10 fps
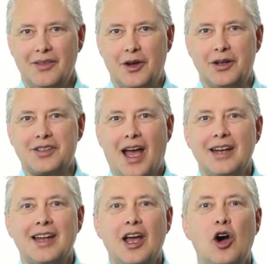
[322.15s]
that are
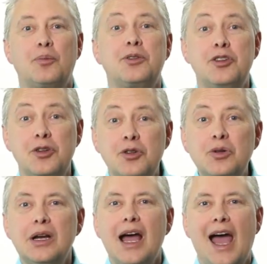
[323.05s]
designed to help
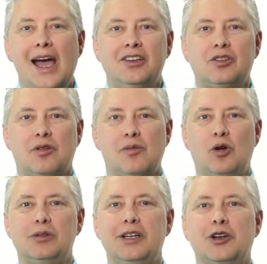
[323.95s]
you as a
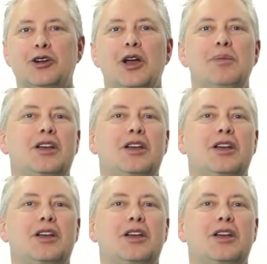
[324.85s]
remote leader